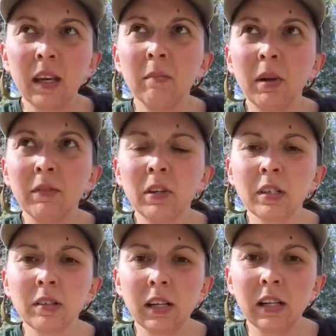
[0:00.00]
in my
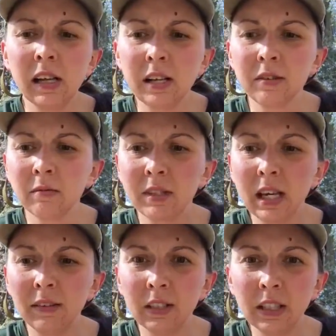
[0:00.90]
first grade classroom was
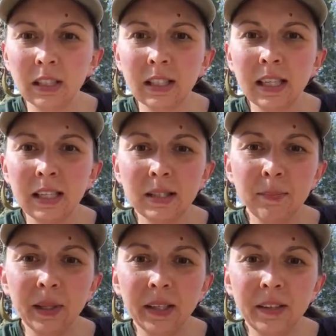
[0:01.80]
having kids
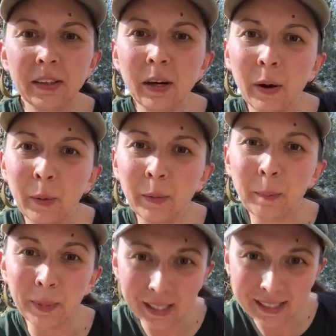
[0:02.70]
build their
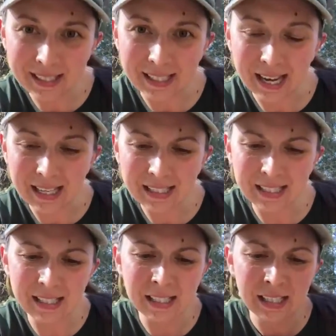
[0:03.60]
own bird's
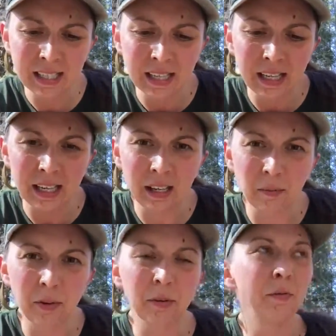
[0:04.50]
nest,
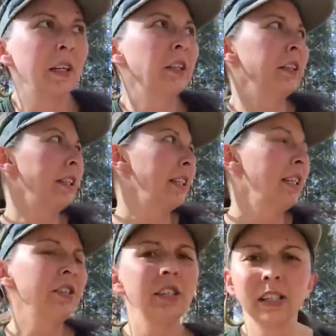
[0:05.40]
and we were following the
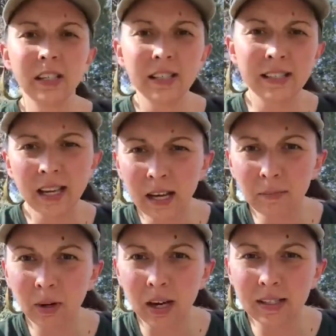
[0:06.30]
engineering
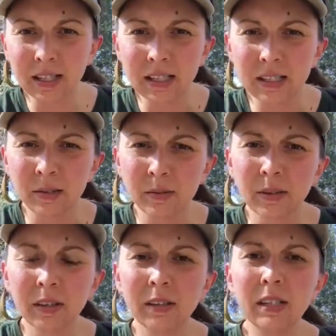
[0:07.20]
design process. So we
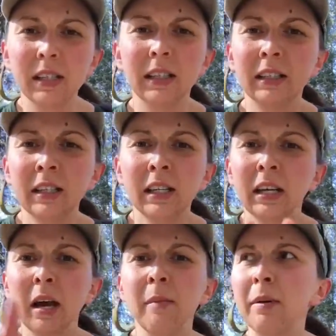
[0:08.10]
were going to
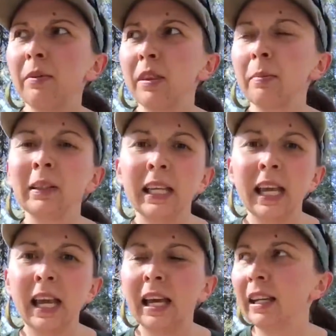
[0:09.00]
come up with a
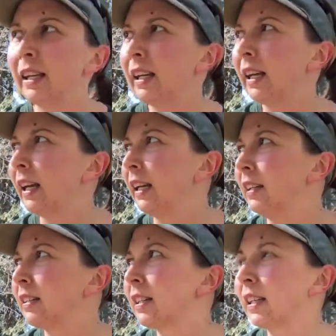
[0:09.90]
plan
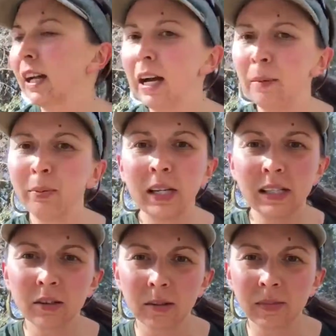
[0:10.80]
and
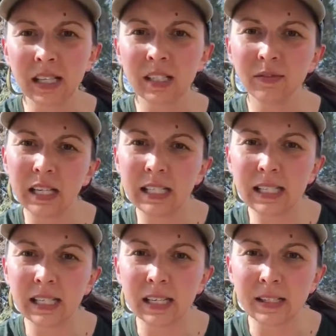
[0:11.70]
brainstorm lots of
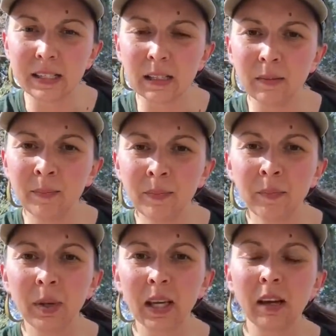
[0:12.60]
ideas and
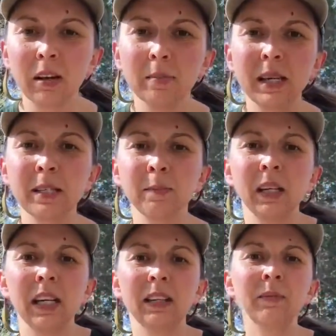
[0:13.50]
pick out our best
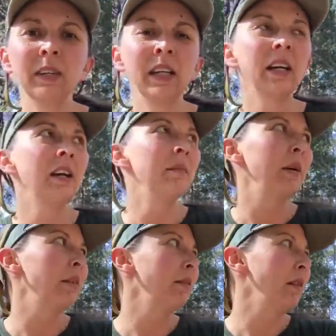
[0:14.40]
plan,
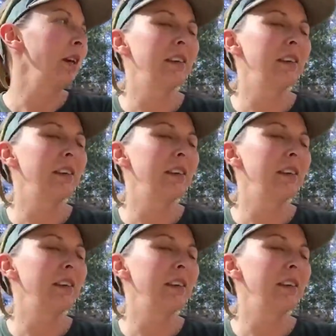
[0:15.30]
but we